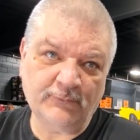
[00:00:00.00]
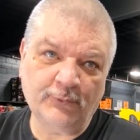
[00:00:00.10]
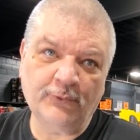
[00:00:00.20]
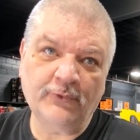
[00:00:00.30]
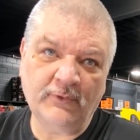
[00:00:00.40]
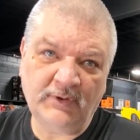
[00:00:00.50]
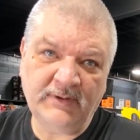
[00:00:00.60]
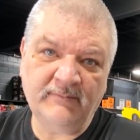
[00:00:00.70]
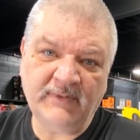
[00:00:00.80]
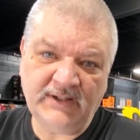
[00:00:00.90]

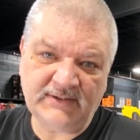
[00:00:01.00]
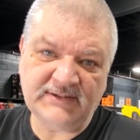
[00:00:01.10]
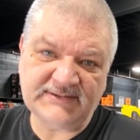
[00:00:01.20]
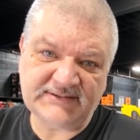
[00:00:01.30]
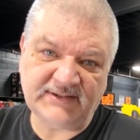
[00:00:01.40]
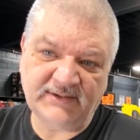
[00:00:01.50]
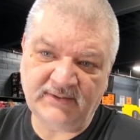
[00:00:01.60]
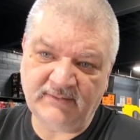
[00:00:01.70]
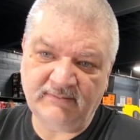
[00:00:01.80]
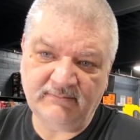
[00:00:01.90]
really make this
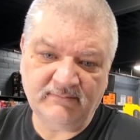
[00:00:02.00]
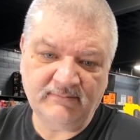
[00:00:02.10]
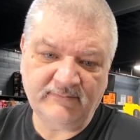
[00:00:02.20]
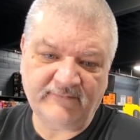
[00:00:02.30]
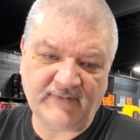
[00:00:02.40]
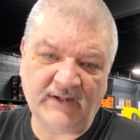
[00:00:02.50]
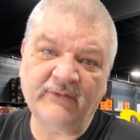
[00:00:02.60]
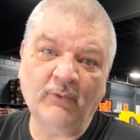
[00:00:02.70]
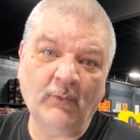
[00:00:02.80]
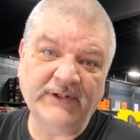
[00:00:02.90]
thing sound
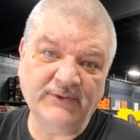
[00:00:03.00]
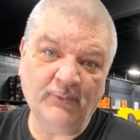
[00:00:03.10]
the way you